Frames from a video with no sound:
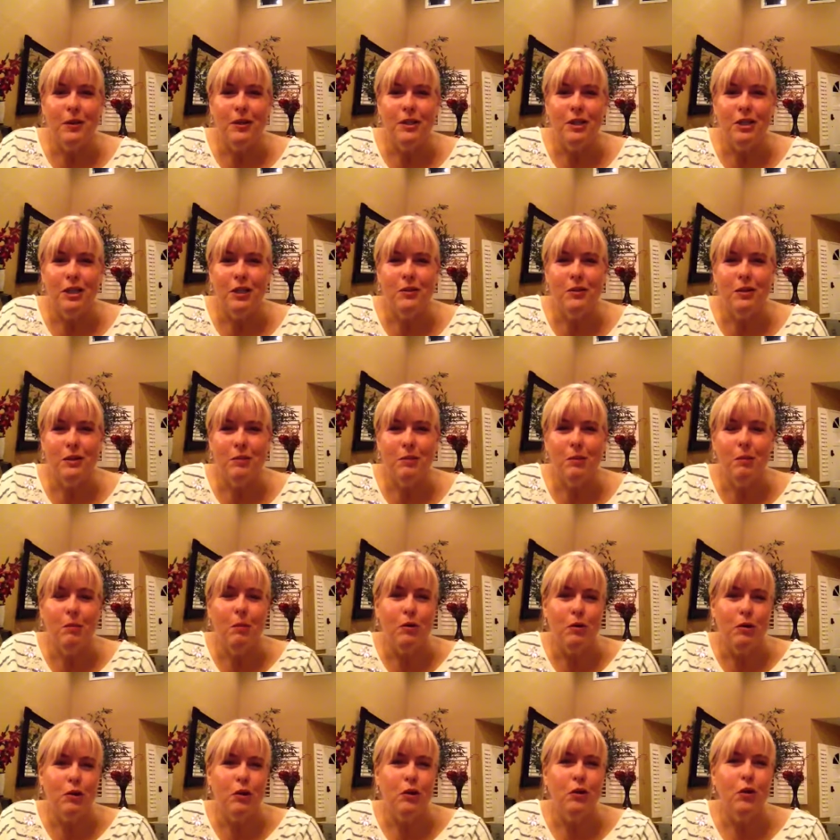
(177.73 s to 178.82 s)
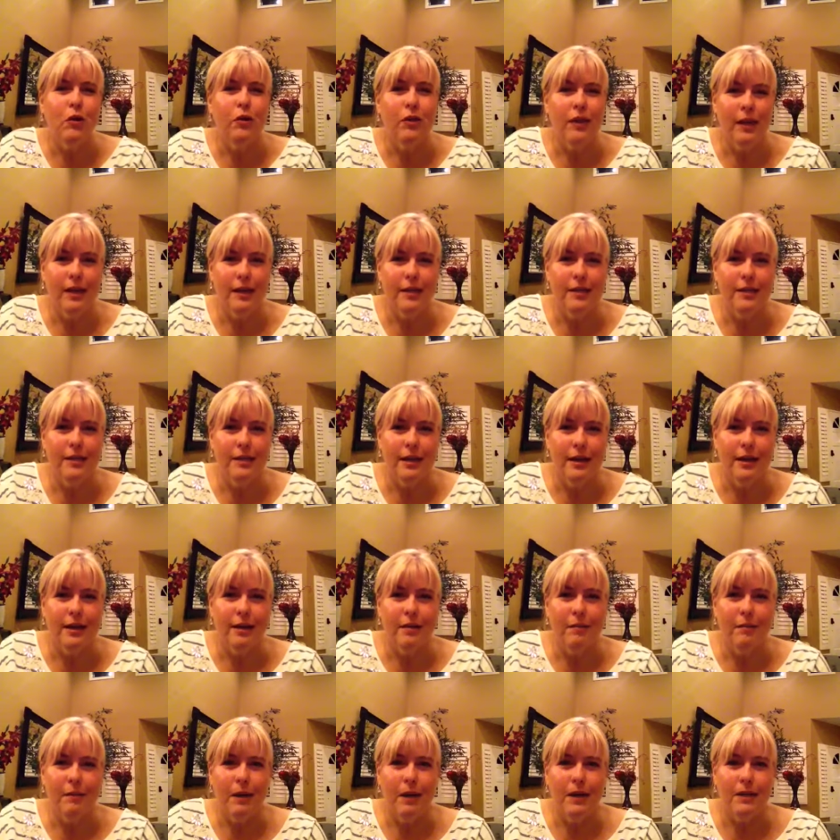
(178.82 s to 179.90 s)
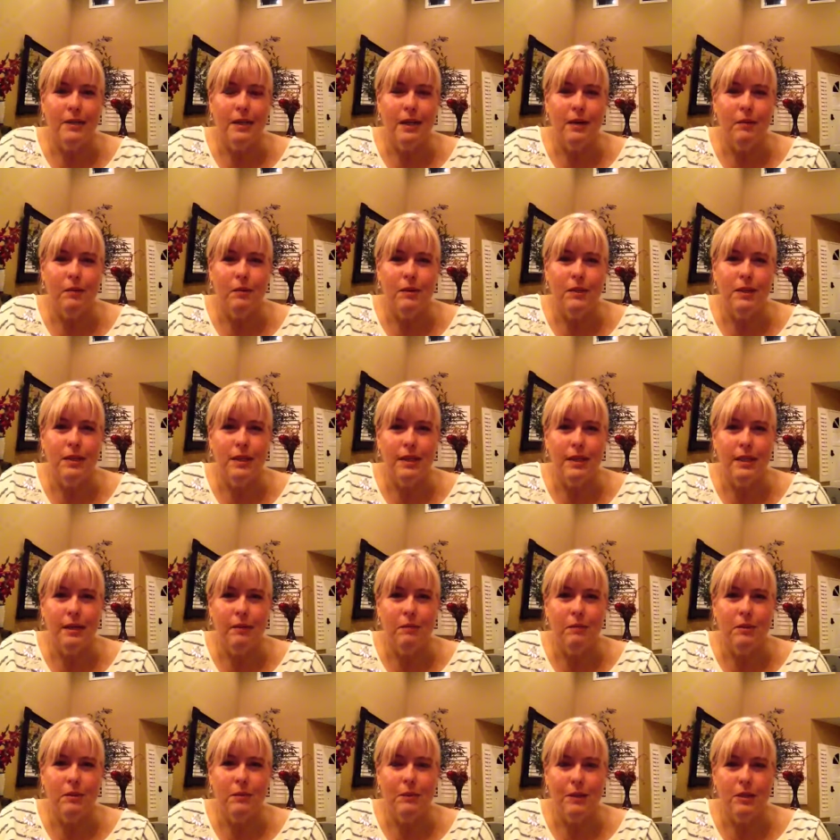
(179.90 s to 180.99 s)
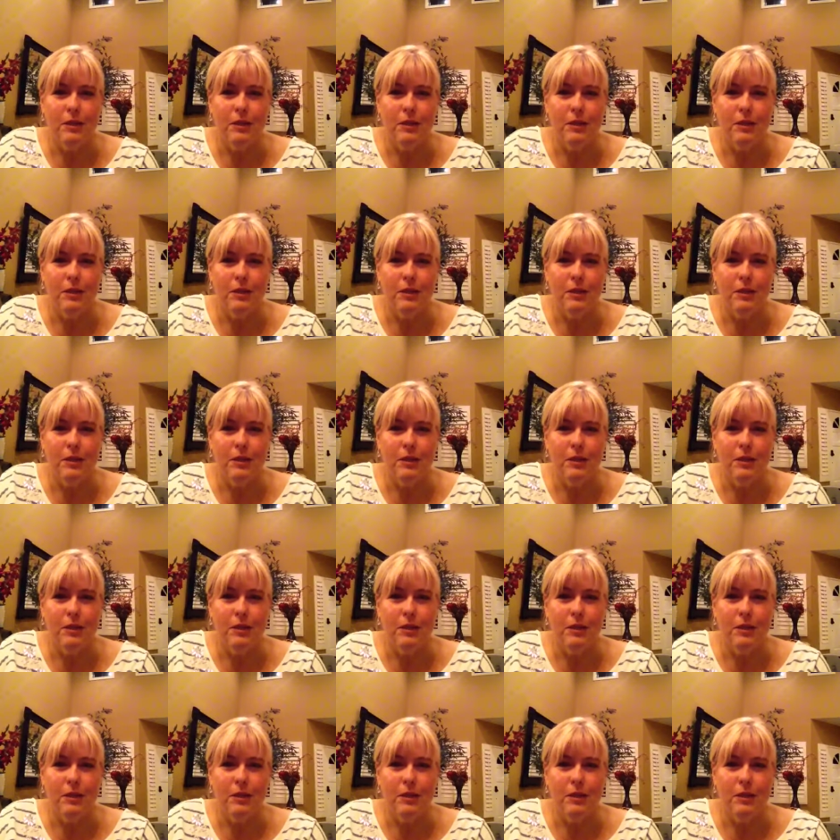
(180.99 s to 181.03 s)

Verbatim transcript: share some emotional things um, as I was leading up to my